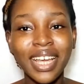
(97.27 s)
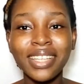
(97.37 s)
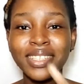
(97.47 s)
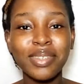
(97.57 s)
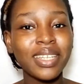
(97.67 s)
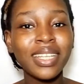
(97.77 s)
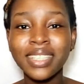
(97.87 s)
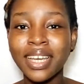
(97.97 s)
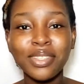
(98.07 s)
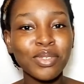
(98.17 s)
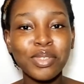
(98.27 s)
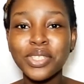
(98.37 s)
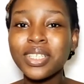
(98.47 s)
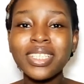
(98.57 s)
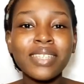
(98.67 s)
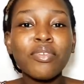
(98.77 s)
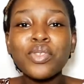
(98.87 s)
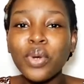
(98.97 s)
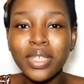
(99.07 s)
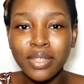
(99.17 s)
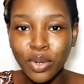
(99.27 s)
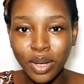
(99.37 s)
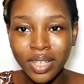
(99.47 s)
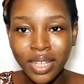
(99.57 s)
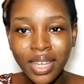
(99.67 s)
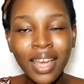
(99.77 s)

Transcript: I said that's cancelled because he didn't even know a song.